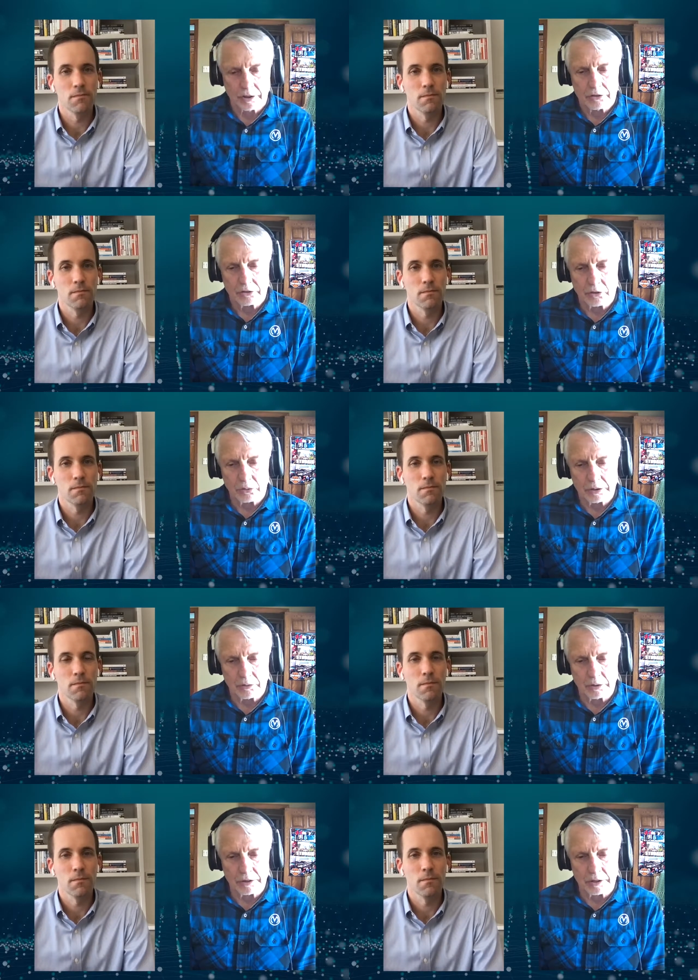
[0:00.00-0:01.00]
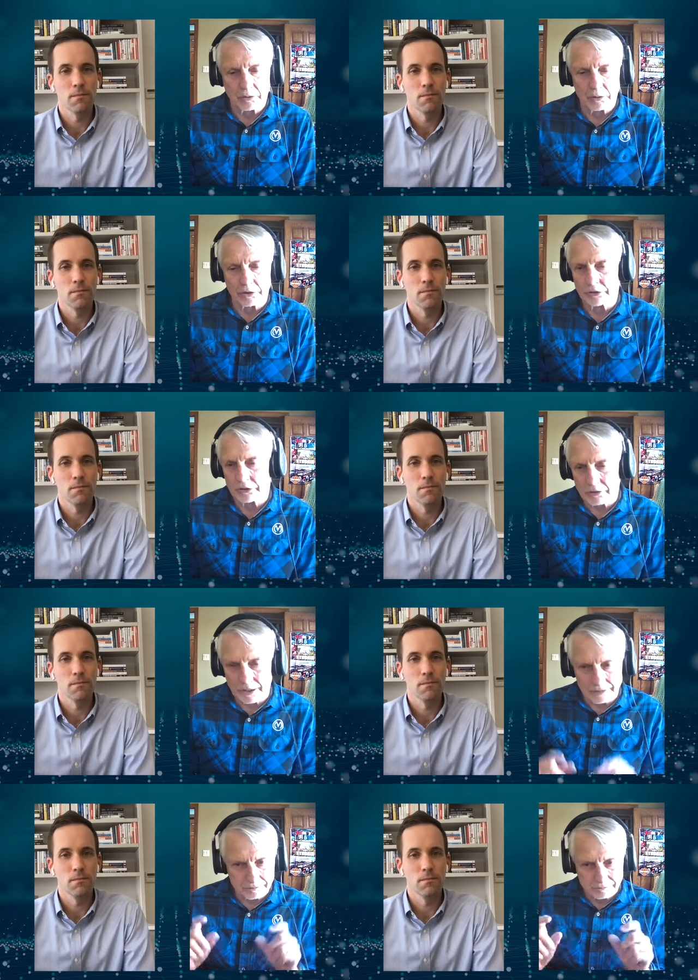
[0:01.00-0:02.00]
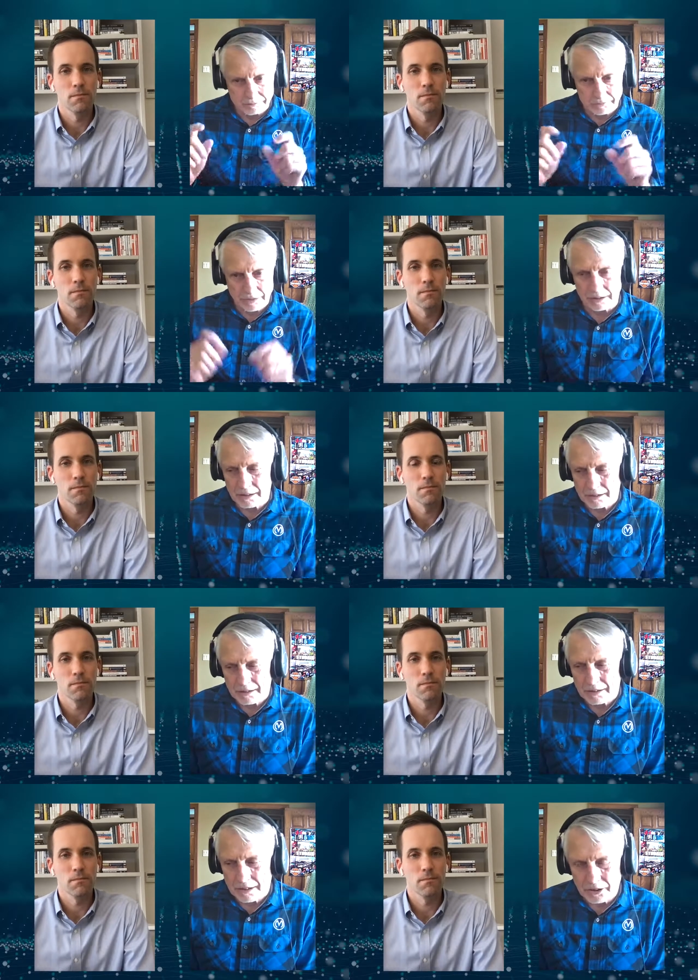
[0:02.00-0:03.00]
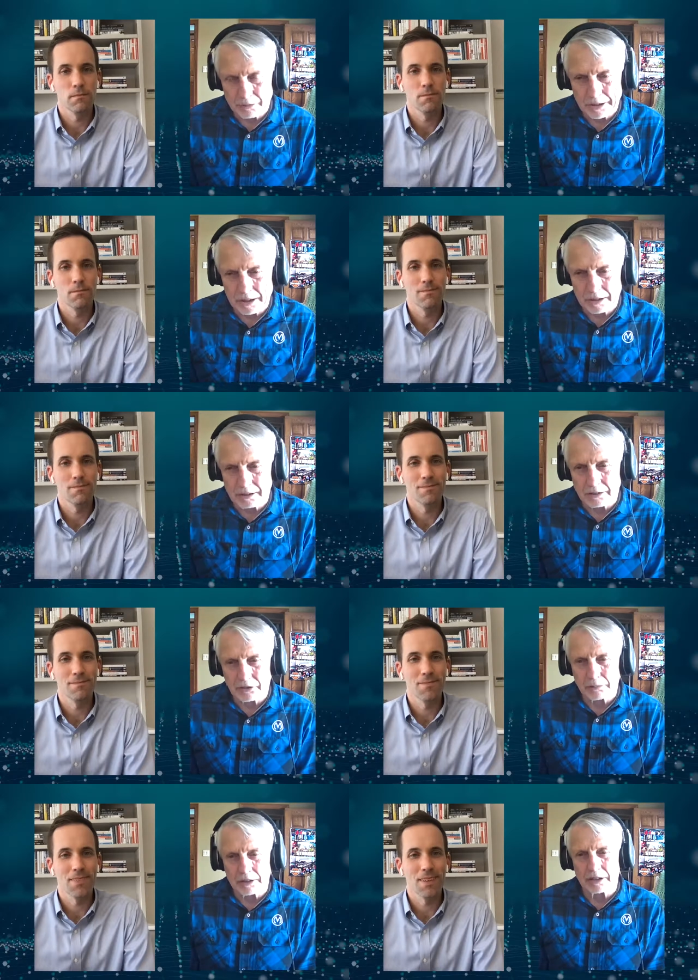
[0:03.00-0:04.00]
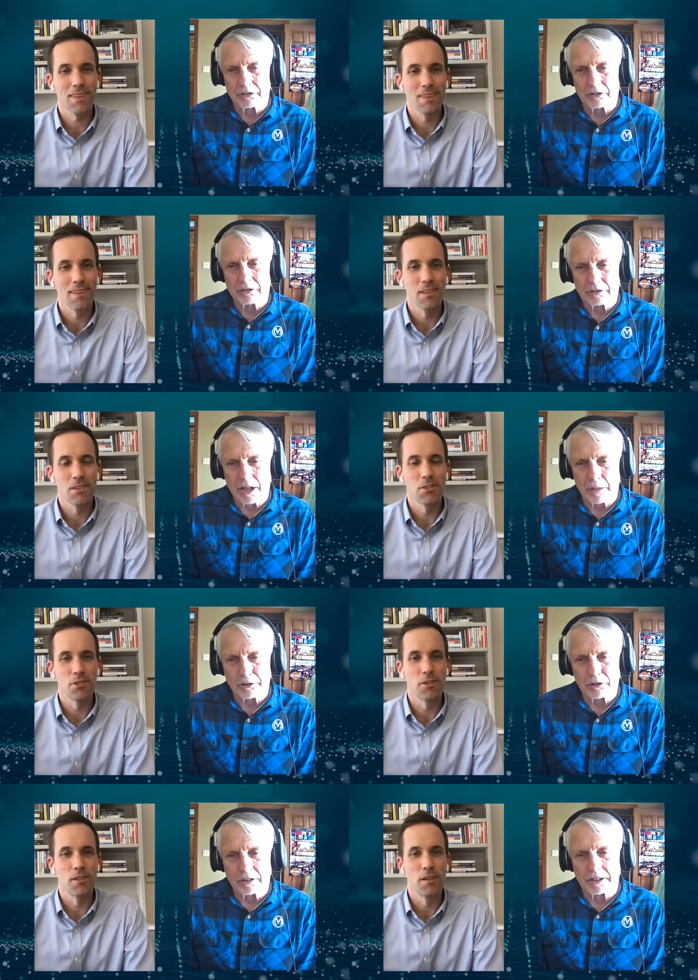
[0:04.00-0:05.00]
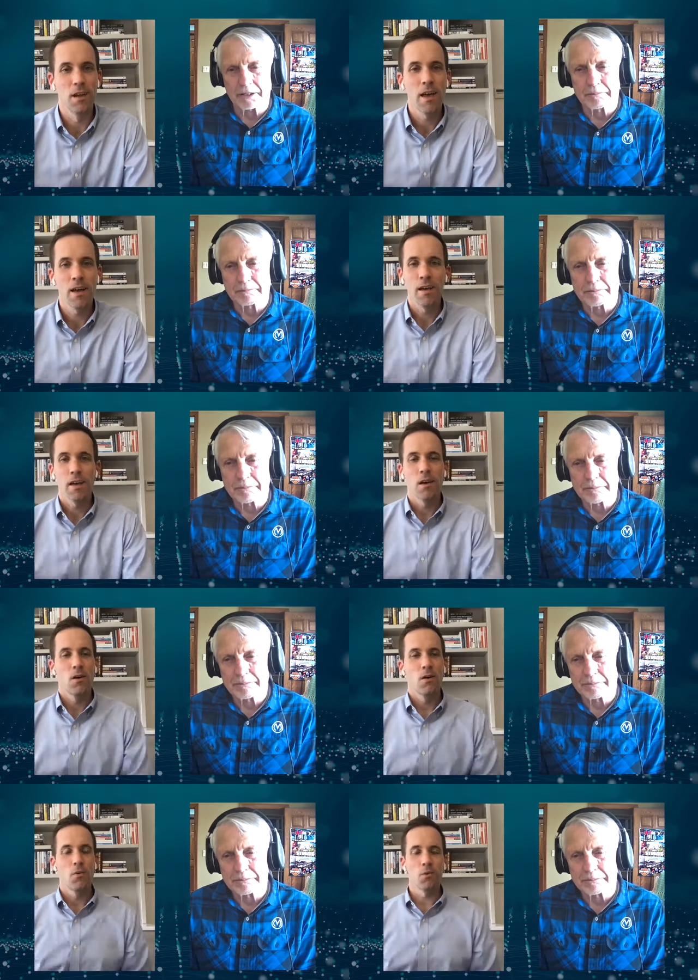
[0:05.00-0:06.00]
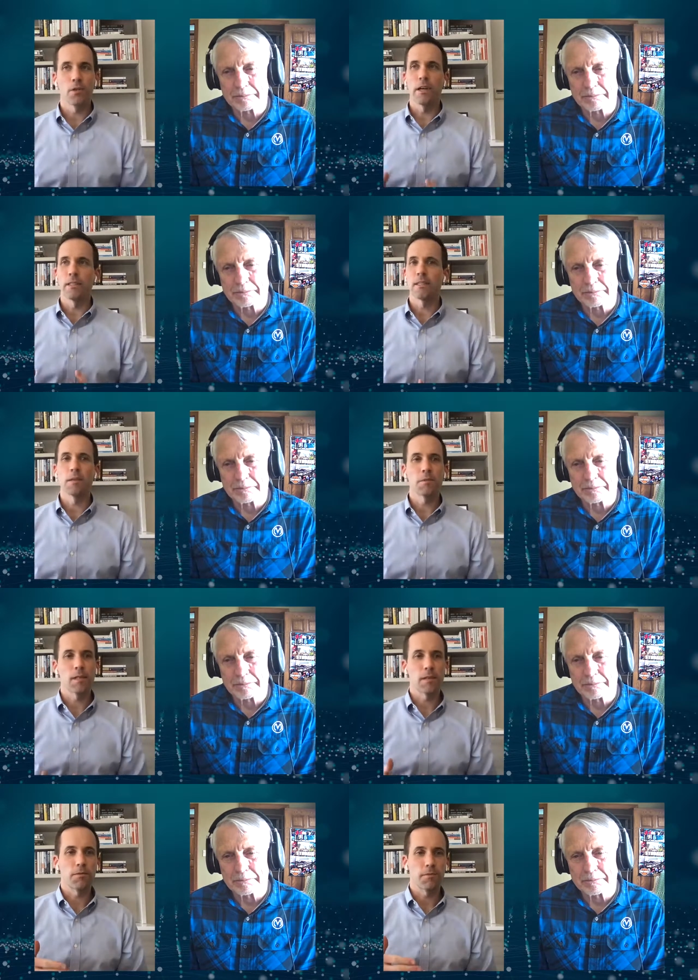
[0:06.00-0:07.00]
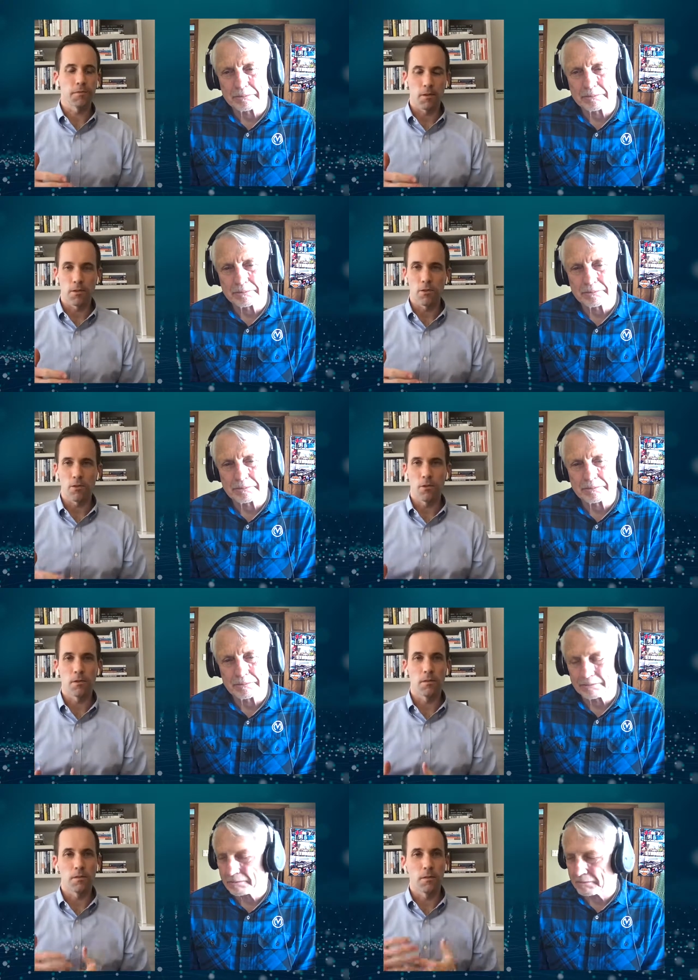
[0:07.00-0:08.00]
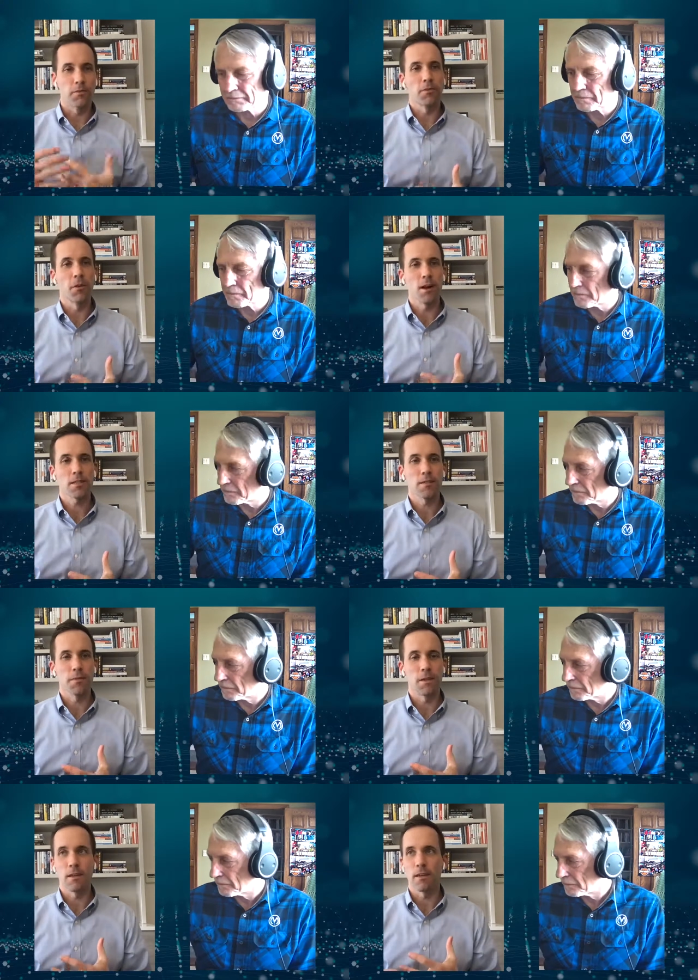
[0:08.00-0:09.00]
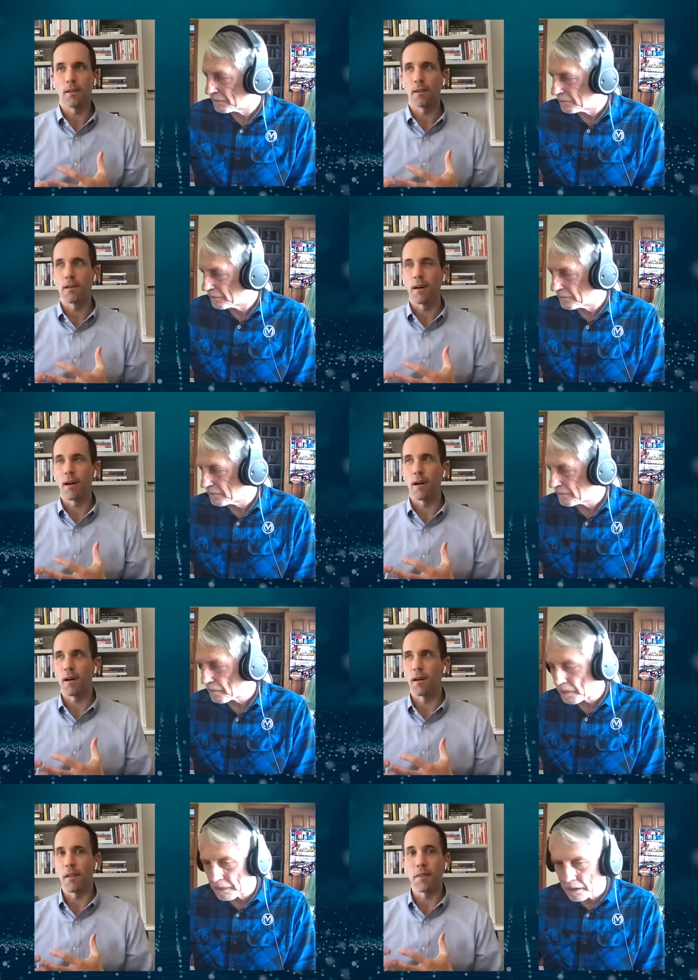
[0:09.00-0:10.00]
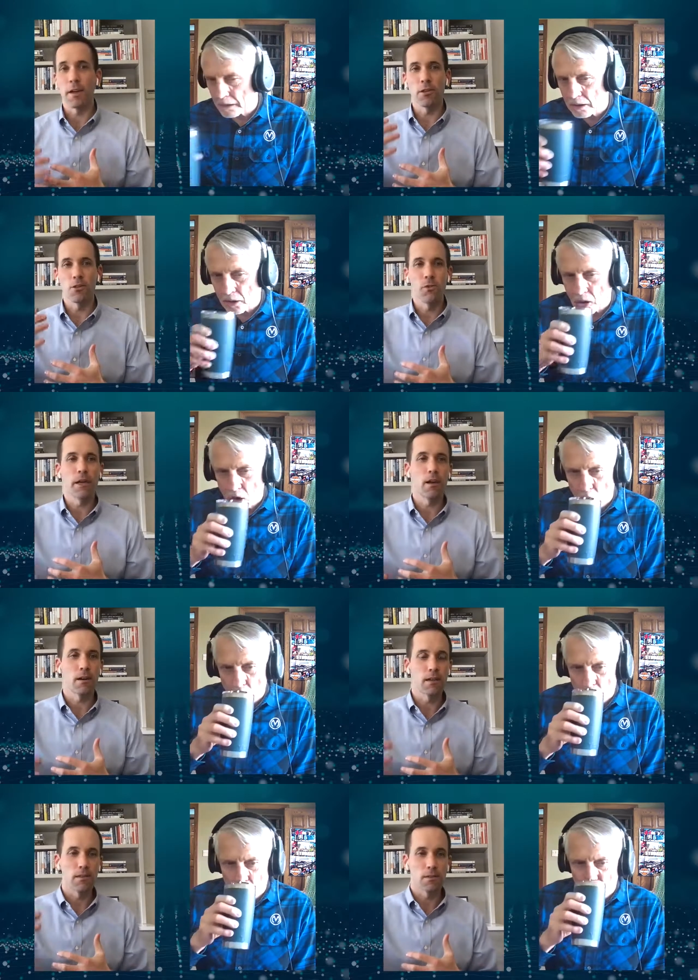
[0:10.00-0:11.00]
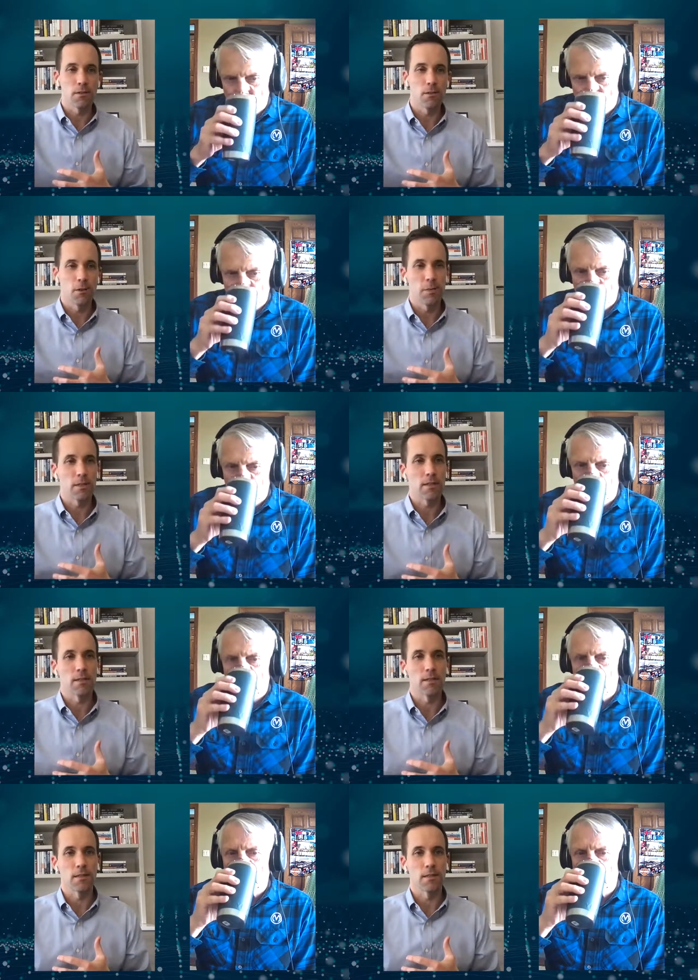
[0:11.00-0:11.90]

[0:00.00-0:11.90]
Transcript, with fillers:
Speaker 1: so we, we think we're just like huh, at the beginning of some of this opportunity.
Speaker 2: Well, it seems like your the philosophy uh, that you carry into your business